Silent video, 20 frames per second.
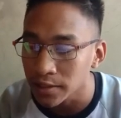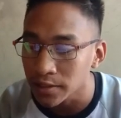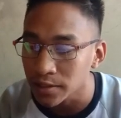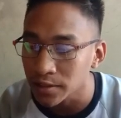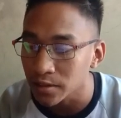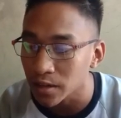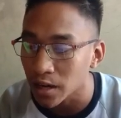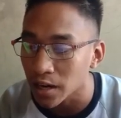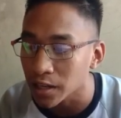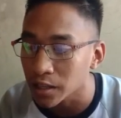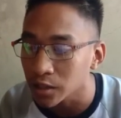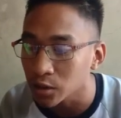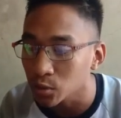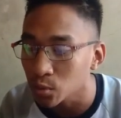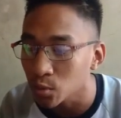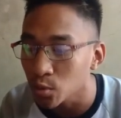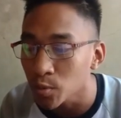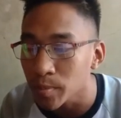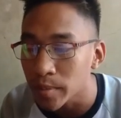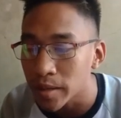Let's
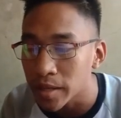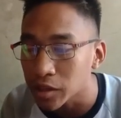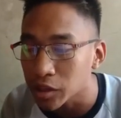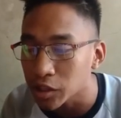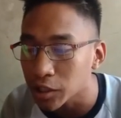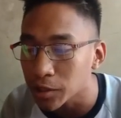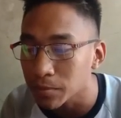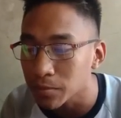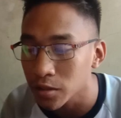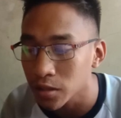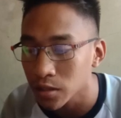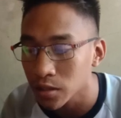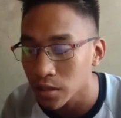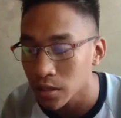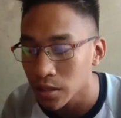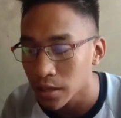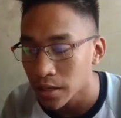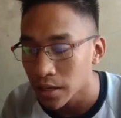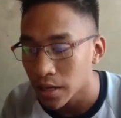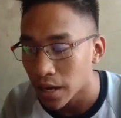try two min
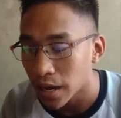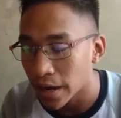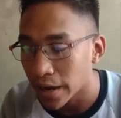terms